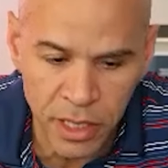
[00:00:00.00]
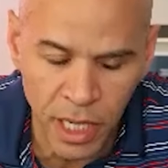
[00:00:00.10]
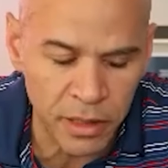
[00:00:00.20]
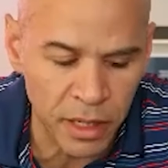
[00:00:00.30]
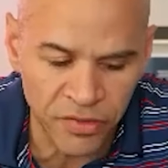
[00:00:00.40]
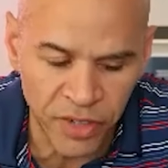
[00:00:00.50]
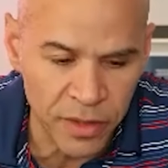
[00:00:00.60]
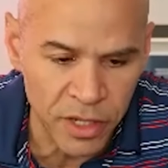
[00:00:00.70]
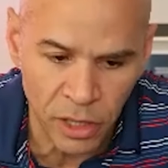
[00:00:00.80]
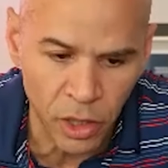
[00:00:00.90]
because I
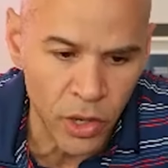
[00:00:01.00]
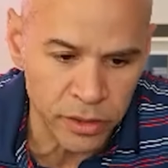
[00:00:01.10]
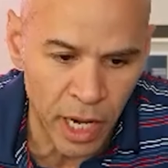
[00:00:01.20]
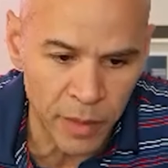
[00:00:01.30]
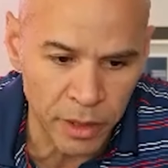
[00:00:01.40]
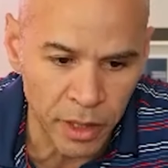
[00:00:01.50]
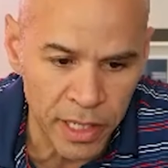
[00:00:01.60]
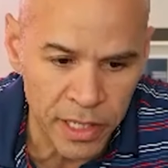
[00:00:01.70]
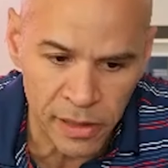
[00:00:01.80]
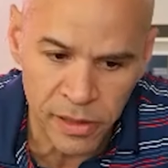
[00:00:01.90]
identified this a long time ago,
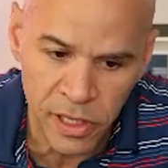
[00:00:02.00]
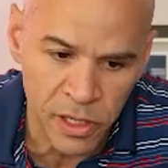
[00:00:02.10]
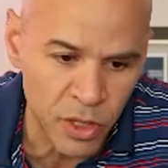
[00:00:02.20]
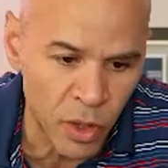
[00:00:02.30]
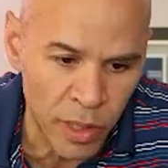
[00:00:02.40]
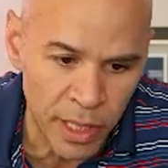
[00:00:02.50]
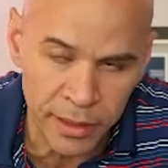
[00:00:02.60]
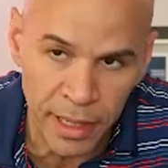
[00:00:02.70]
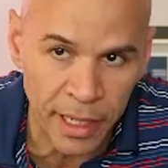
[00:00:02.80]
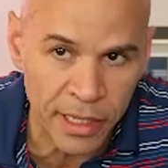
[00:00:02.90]
I said, geez, you know what?